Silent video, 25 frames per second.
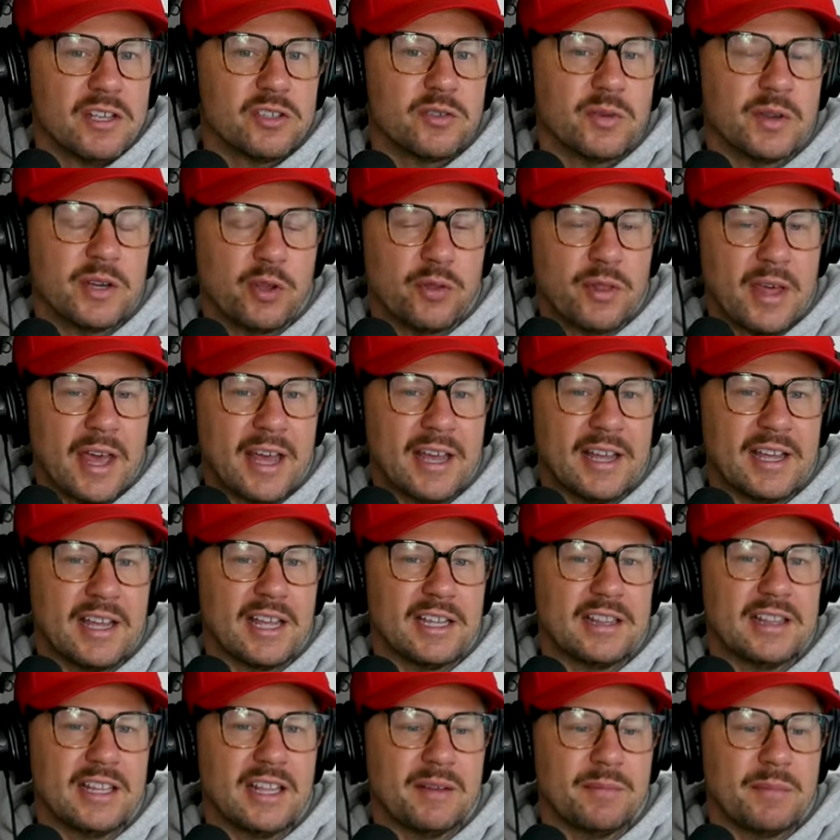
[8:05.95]
so we do that,
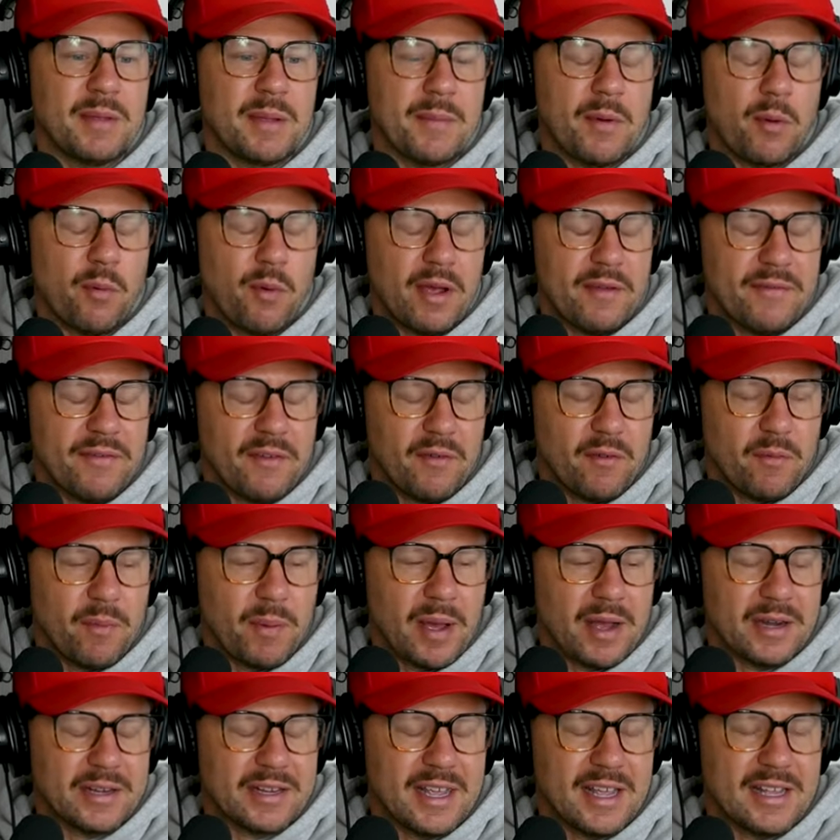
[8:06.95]
and then me and my wife have a
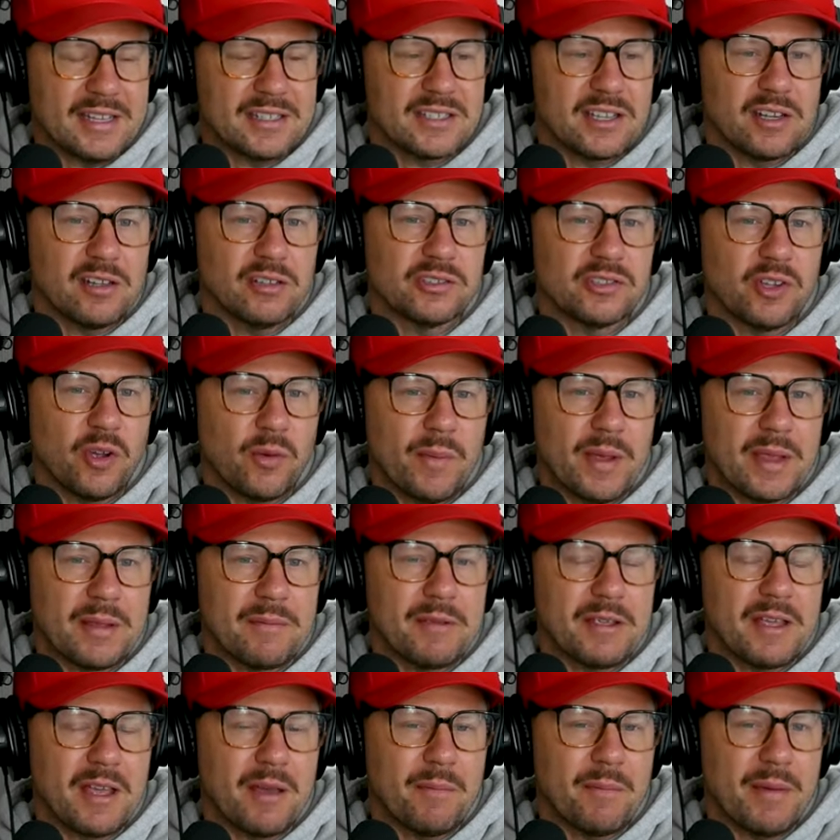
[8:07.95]
podcast called "Don't
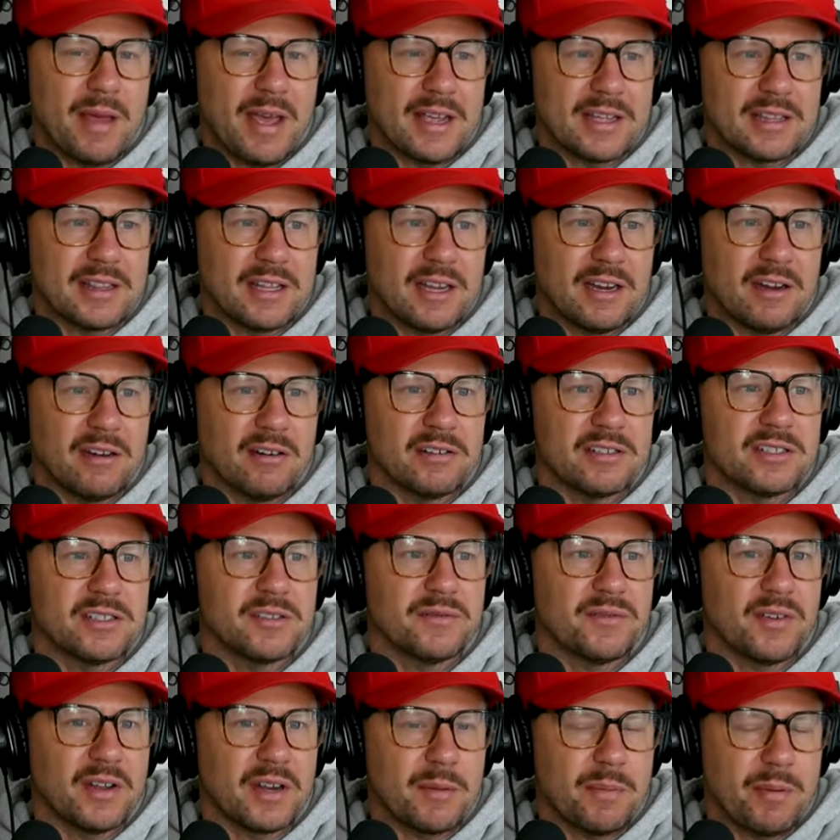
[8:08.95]
Make Me Come Back." There, it's
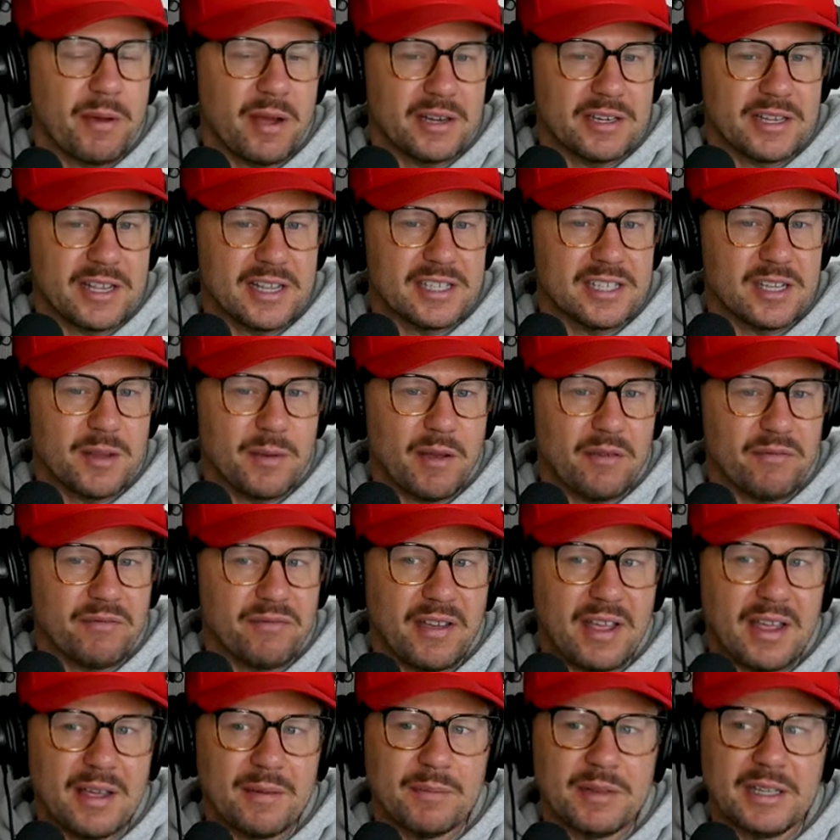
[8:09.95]
a funny podcast about
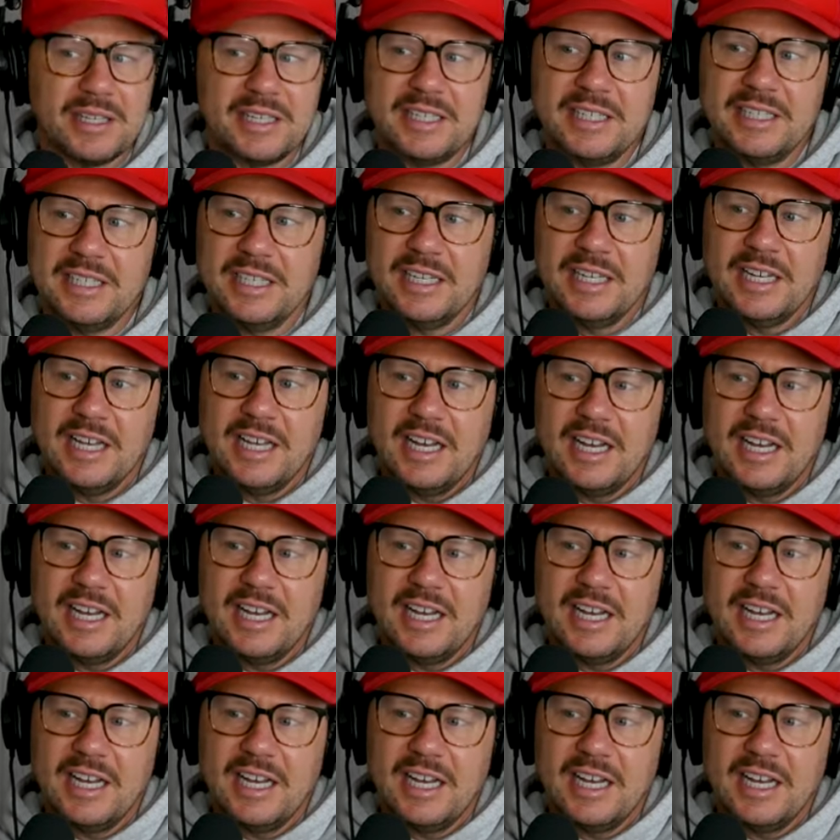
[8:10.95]
family.